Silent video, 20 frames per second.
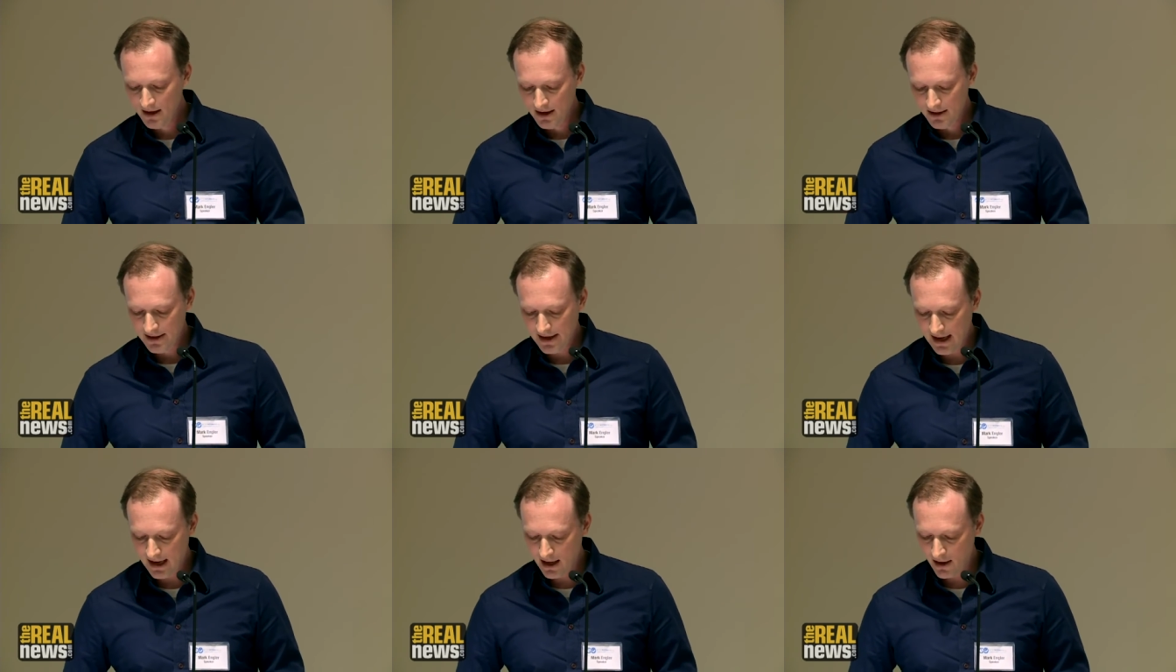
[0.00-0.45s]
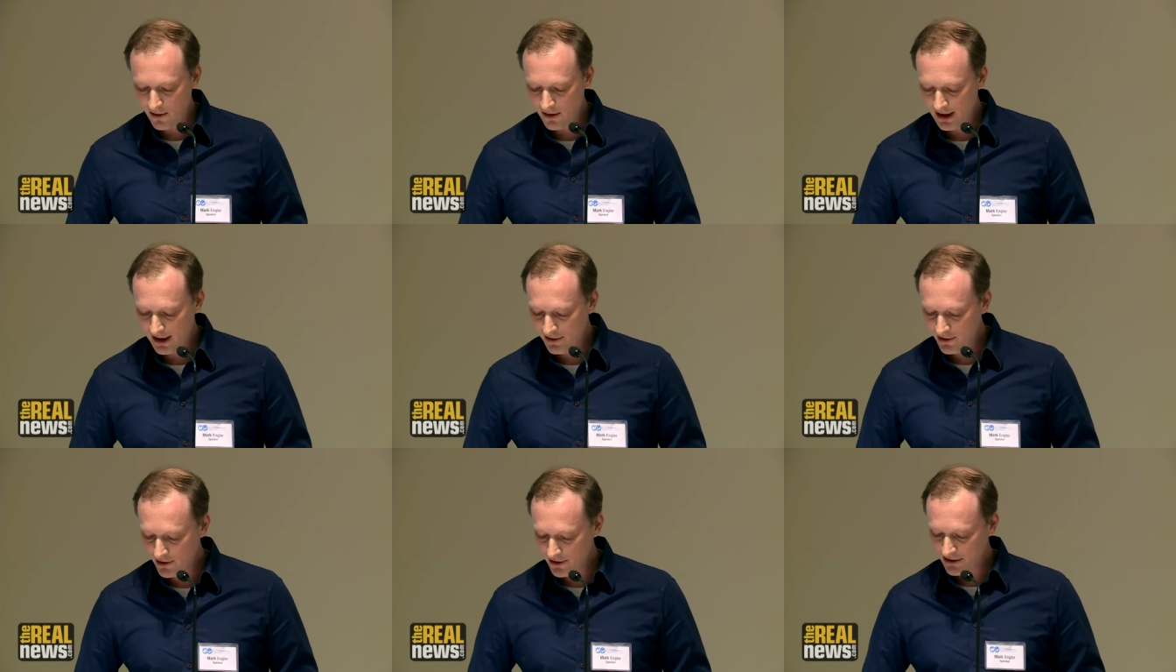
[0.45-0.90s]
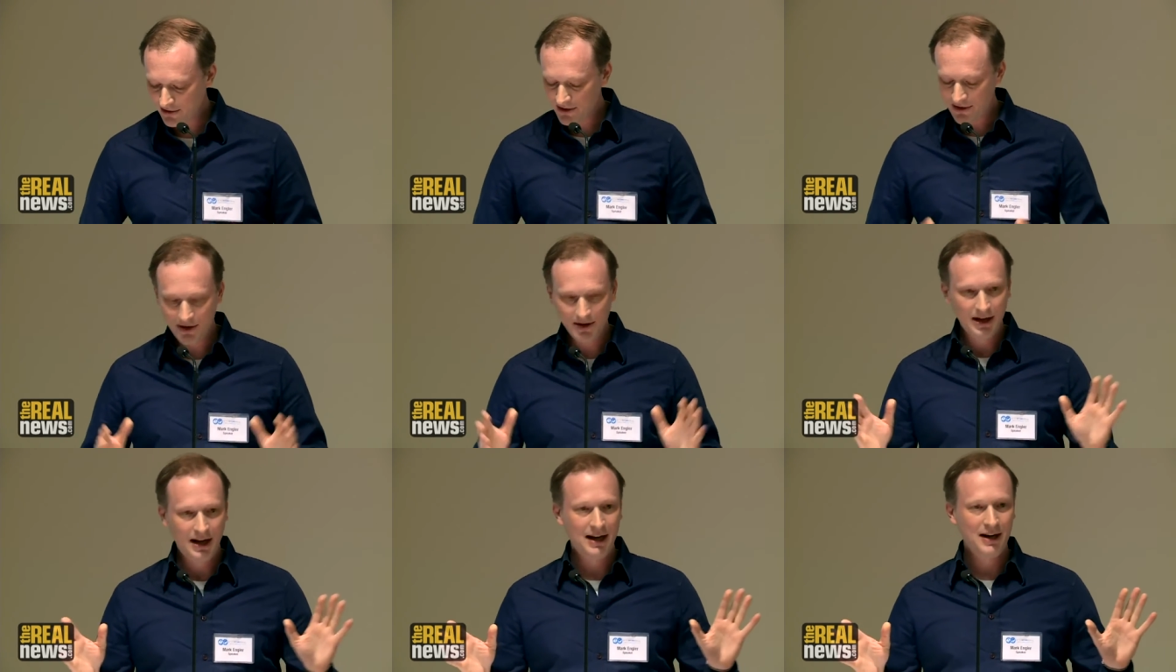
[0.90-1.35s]
Now, I know that there
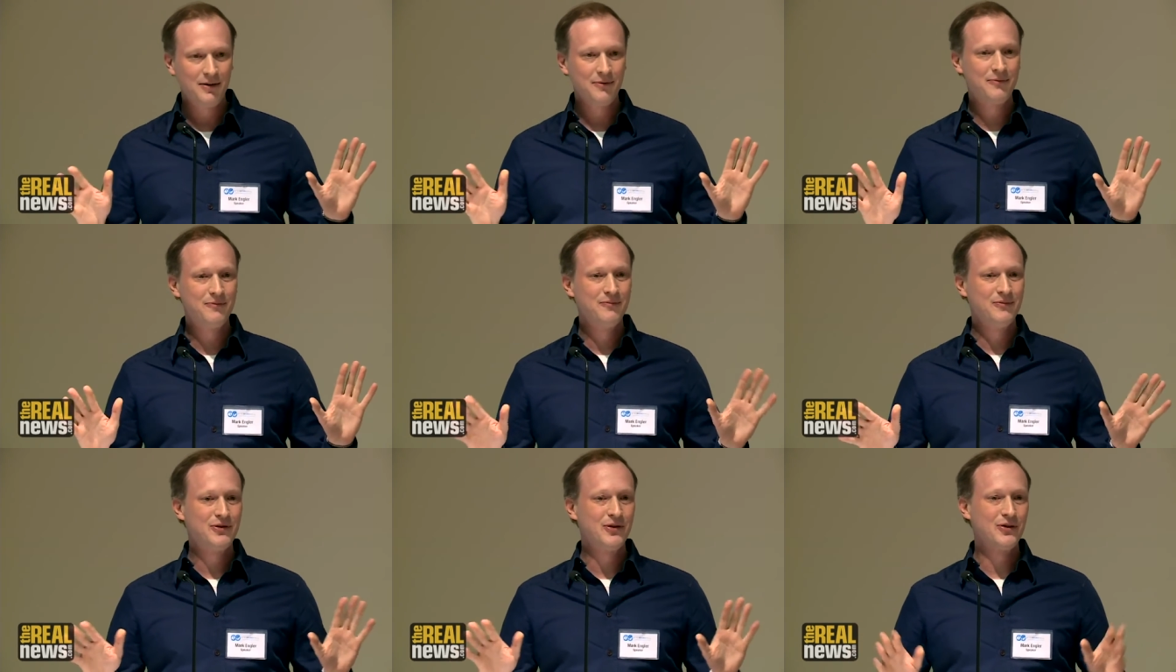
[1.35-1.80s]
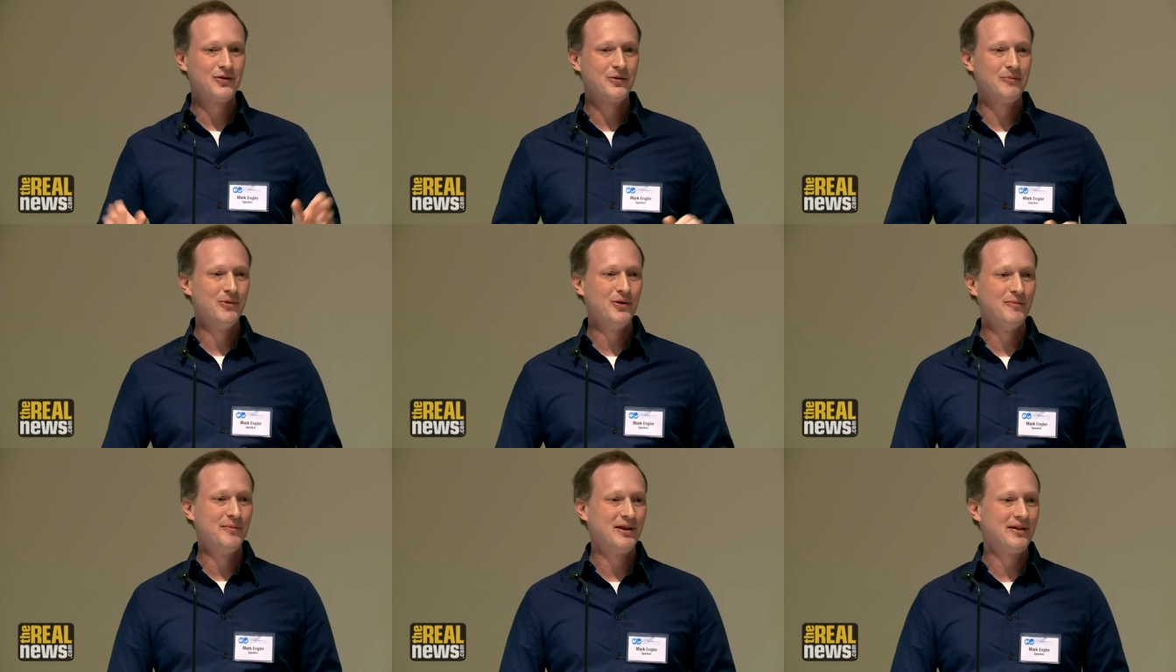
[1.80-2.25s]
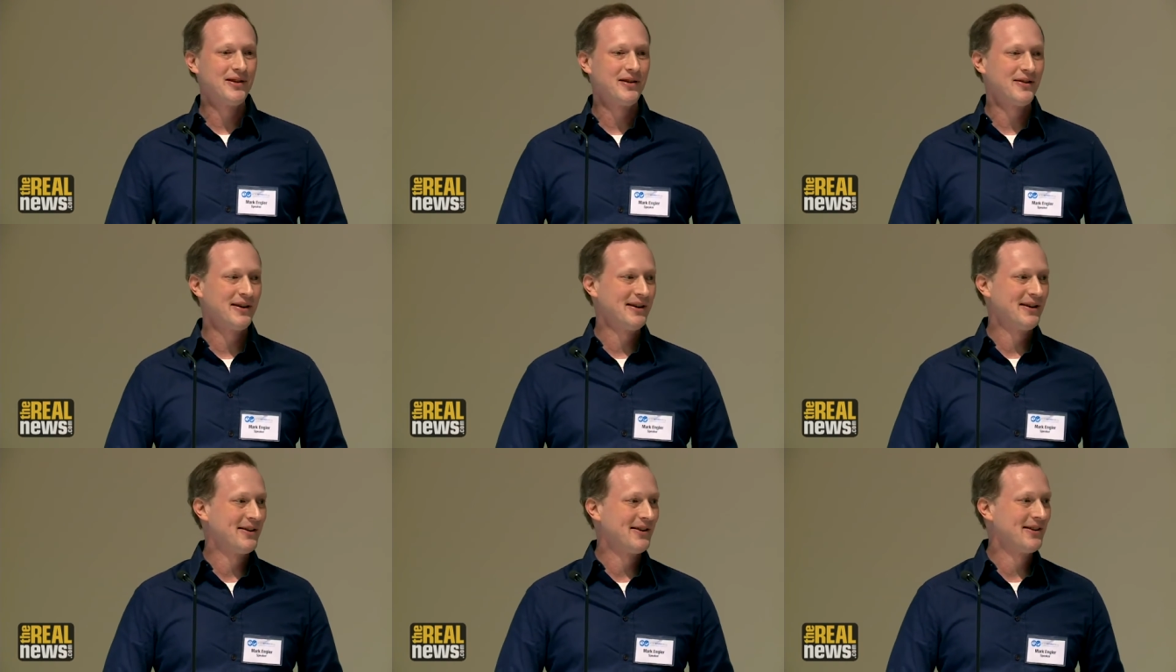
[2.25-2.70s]
are a lot of social movement
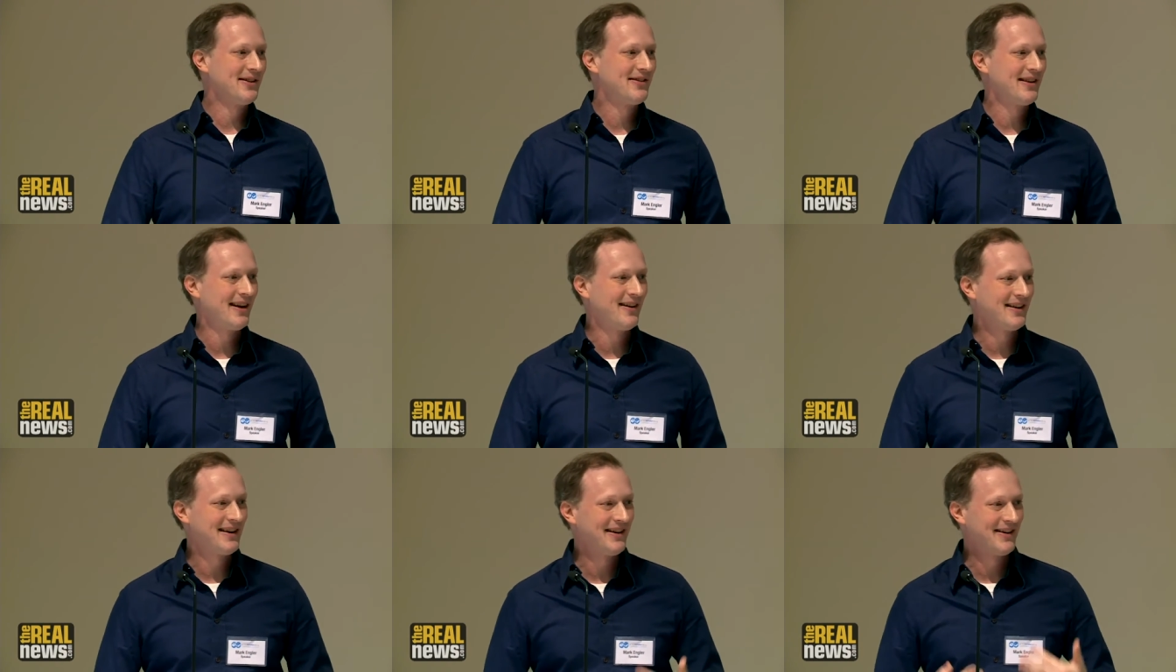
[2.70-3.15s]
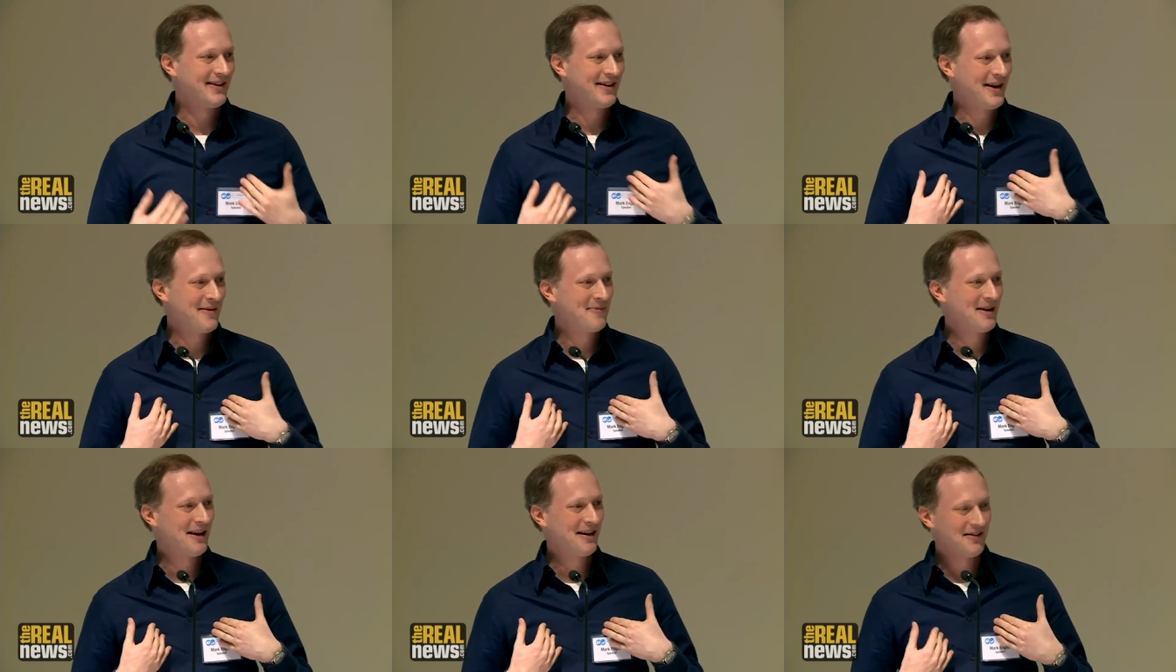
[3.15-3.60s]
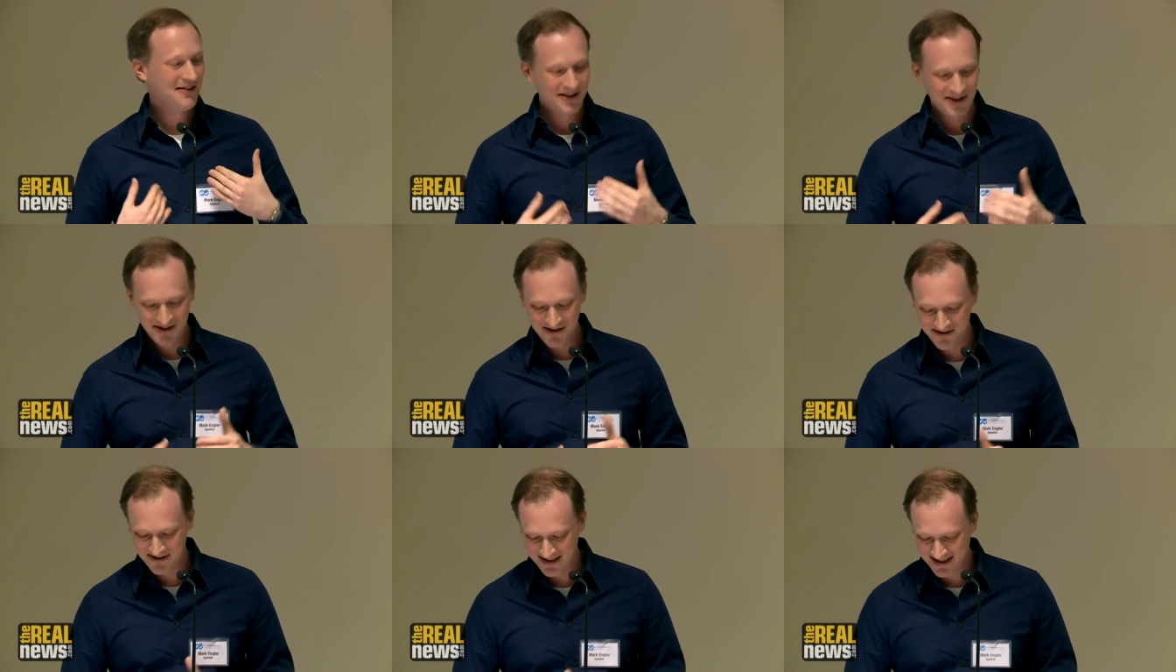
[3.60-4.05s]
theory nerds out here. I'm not
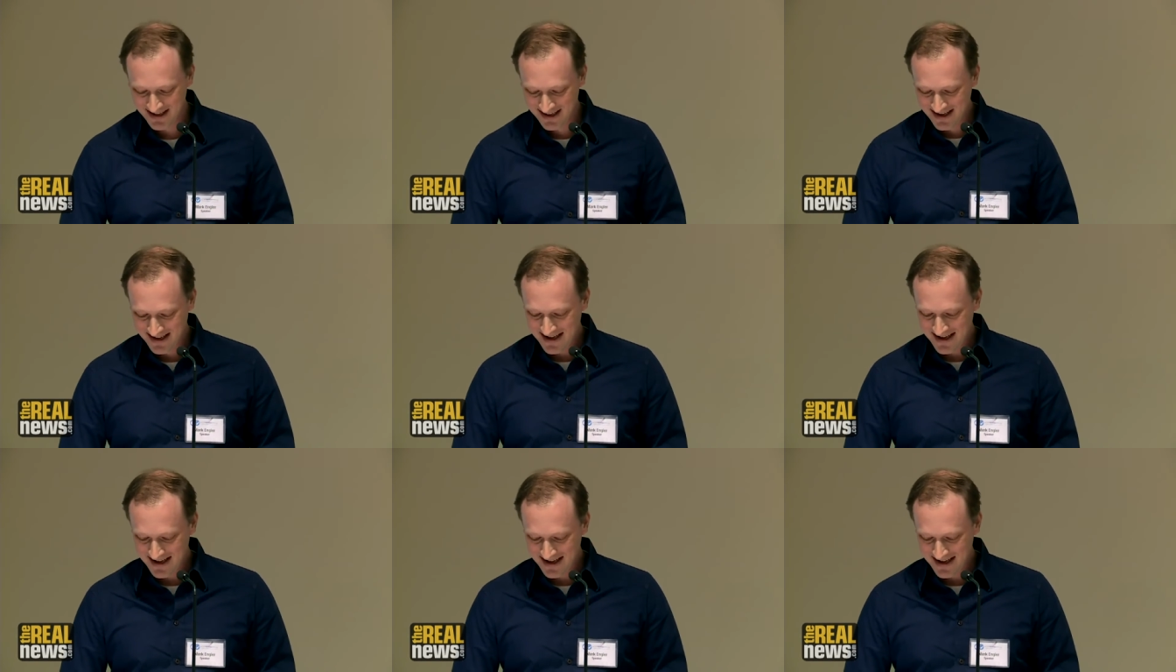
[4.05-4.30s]
alone.